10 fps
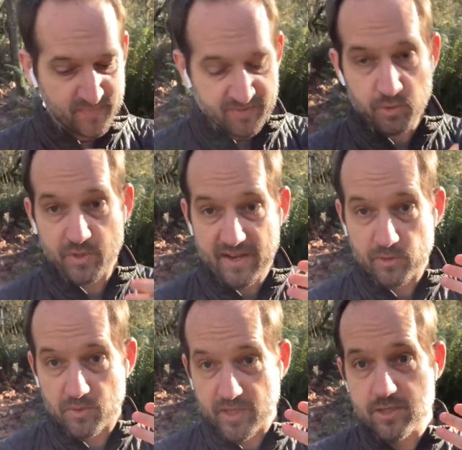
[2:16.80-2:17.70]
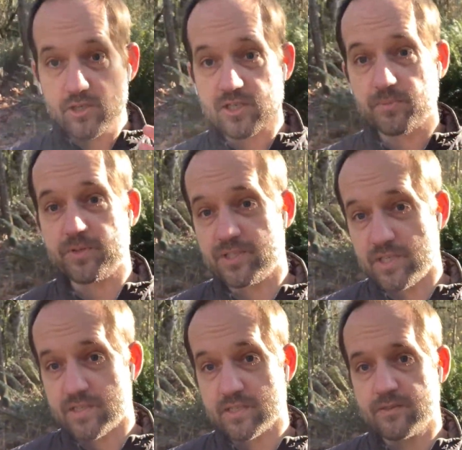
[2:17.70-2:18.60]
if you want to have a relationship with
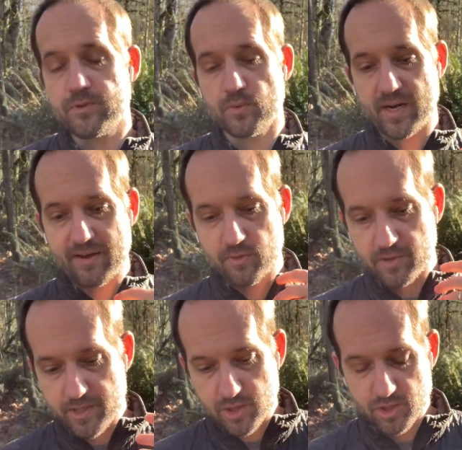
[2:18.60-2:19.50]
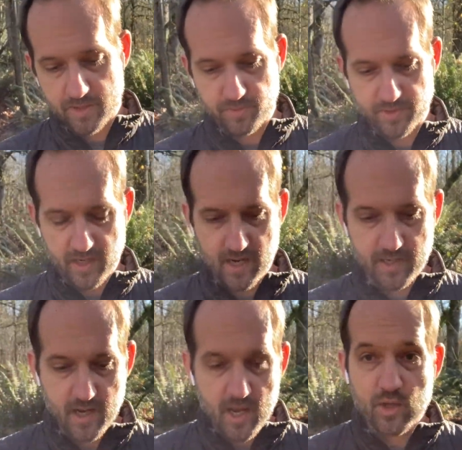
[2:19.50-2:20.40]
Jesus, if you want to have a relationship with God,
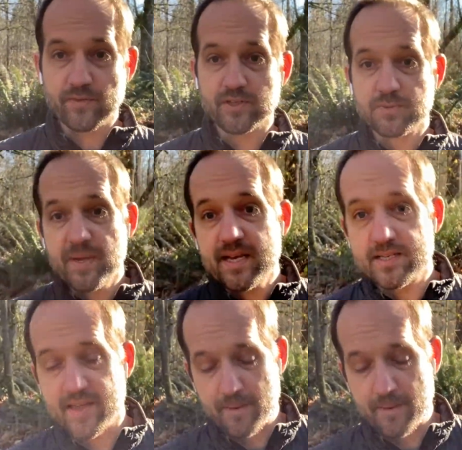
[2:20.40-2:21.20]
you have to speak to that